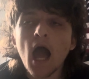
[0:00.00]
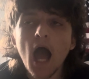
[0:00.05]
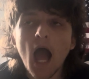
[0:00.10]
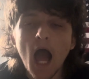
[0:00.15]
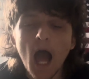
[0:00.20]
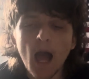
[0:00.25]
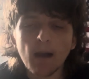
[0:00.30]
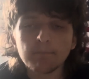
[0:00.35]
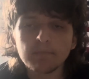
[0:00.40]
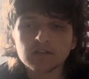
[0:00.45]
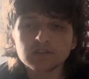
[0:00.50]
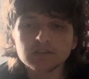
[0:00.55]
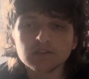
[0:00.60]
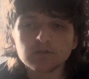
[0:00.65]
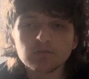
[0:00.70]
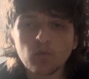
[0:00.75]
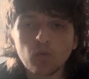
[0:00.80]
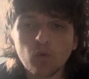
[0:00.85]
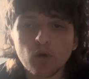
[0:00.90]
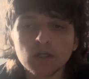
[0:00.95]
Ant-Man
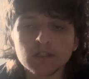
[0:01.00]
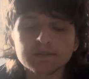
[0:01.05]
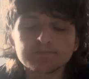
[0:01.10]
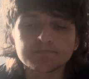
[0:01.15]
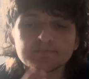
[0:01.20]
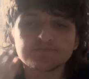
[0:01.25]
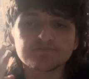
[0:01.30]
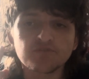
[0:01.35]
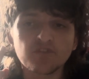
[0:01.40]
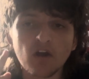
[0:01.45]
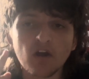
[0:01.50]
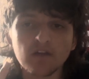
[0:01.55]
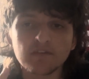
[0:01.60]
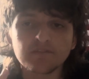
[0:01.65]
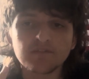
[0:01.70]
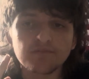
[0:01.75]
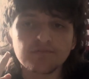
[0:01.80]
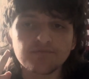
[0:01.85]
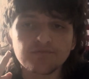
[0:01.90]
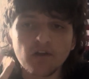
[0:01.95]
and the Wasp,
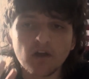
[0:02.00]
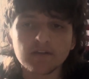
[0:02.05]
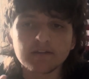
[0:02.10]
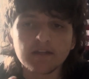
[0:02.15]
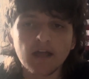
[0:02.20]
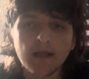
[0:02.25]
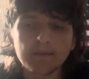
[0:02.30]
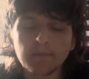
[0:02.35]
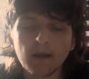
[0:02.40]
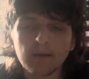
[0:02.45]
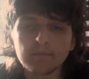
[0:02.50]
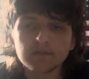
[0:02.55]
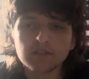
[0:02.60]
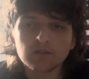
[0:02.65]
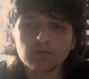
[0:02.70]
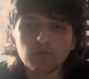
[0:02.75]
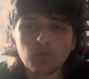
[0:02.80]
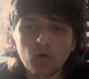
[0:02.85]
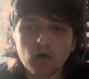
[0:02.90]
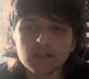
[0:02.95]
third Ant-Man and
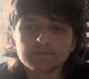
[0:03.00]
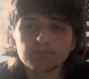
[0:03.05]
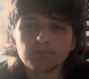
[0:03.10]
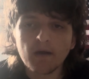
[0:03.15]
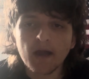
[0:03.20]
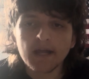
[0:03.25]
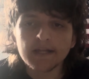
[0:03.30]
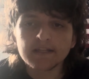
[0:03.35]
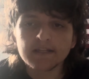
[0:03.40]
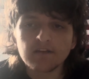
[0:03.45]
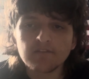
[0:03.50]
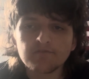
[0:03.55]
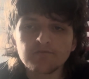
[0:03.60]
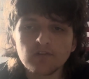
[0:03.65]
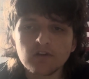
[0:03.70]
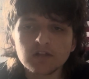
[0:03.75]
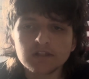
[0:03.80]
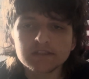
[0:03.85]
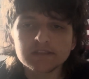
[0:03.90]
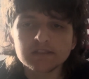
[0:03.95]
the Wasp
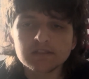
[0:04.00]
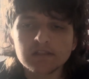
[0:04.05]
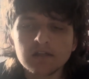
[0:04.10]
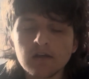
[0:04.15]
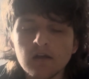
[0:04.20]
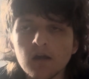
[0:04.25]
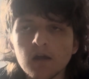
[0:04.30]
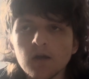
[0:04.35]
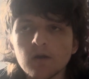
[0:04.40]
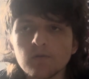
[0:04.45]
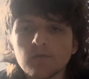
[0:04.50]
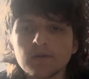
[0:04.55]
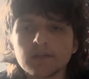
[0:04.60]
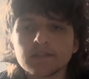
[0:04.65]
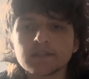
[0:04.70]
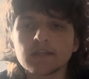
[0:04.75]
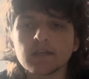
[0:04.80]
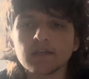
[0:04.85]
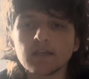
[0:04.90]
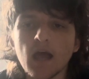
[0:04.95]
MicroVerse. We
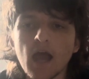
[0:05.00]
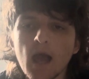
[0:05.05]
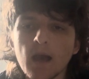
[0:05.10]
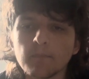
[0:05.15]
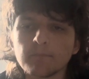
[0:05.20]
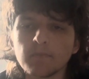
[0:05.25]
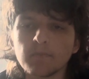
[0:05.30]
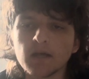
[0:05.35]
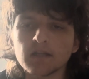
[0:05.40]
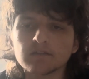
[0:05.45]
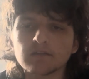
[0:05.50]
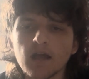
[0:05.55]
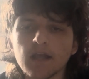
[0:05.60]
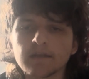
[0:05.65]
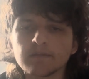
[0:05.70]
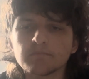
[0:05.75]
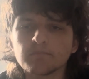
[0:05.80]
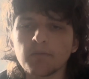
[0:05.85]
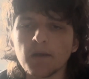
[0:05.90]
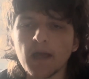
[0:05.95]
see the Ant-Man
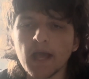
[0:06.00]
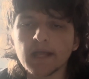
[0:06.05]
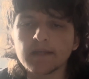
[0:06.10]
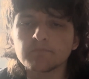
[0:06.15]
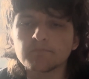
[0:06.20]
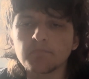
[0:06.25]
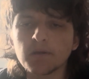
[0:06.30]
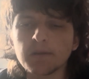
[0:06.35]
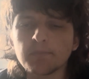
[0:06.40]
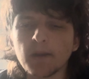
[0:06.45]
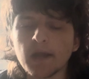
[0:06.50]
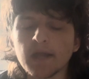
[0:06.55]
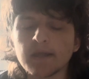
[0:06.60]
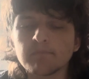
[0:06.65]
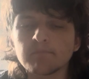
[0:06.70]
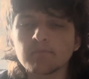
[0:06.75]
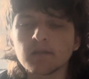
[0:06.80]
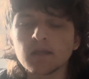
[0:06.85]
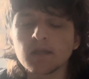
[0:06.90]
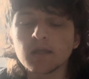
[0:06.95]
and played by
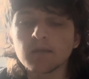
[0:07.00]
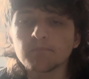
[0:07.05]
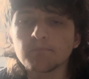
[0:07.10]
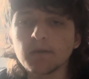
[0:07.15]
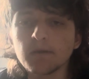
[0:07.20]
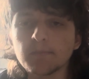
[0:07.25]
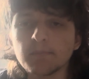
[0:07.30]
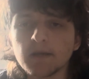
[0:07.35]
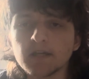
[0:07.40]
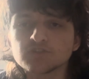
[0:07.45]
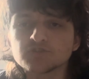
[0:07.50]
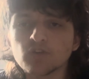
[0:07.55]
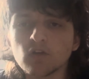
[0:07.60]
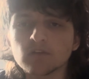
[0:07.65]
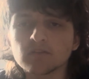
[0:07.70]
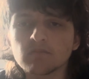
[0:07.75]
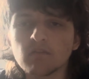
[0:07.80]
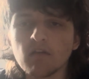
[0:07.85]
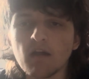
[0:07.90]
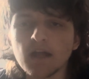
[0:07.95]

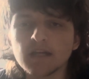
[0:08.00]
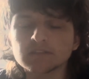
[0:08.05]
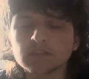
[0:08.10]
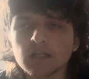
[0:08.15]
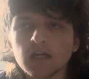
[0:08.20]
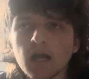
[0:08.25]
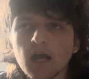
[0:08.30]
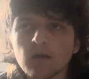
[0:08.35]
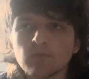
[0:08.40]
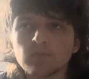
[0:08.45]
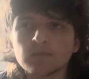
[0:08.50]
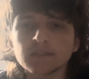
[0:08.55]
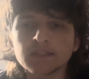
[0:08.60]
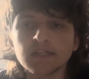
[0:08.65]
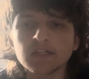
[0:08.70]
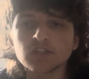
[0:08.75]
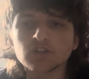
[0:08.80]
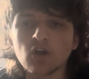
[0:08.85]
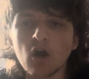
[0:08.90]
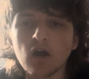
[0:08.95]
John Crasser, and we
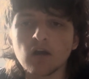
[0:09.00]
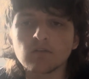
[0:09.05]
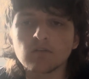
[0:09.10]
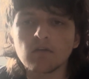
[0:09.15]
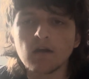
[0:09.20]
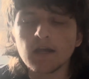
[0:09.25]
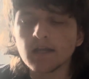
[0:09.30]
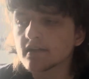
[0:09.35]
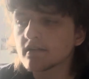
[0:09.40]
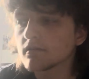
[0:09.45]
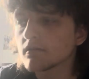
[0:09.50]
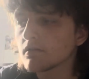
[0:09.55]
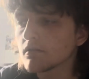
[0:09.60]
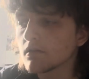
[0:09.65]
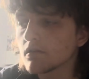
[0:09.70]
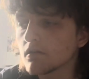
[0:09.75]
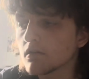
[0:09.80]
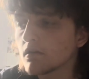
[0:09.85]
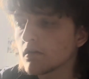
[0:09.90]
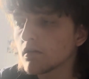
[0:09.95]
see Scott Lang.
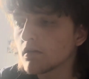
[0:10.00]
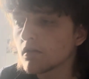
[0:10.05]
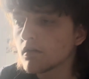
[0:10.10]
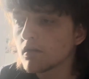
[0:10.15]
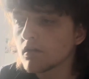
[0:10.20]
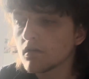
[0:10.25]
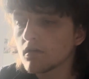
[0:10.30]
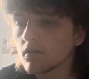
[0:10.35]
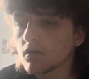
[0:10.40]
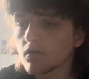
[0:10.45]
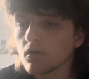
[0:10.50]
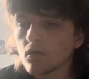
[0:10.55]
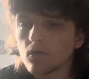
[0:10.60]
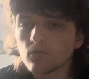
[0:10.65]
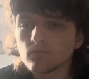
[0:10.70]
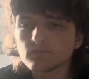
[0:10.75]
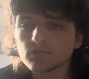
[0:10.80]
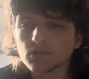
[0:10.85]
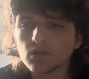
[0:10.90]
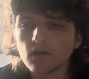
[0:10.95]

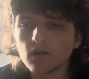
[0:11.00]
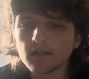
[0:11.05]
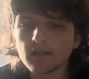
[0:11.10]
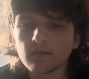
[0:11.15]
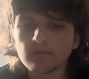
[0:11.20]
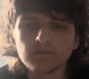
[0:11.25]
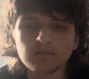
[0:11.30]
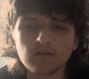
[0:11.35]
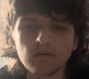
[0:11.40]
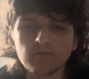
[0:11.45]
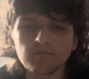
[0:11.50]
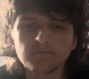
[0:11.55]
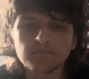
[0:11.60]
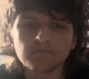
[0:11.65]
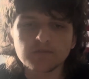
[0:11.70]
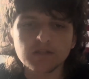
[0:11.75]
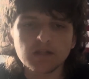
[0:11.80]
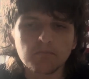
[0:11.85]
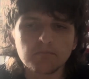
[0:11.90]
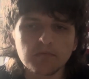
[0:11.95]
Oh, sorry, I've got
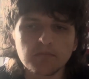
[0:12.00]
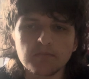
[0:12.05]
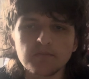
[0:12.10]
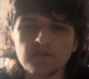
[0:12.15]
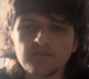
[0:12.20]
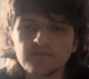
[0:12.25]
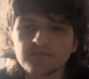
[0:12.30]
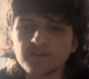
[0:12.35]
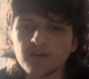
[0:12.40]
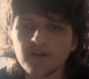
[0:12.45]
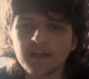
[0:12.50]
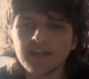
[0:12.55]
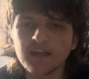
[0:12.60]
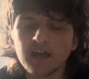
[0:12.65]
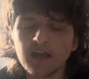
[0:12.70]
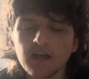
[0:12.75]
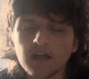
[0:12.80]
something move, sorry.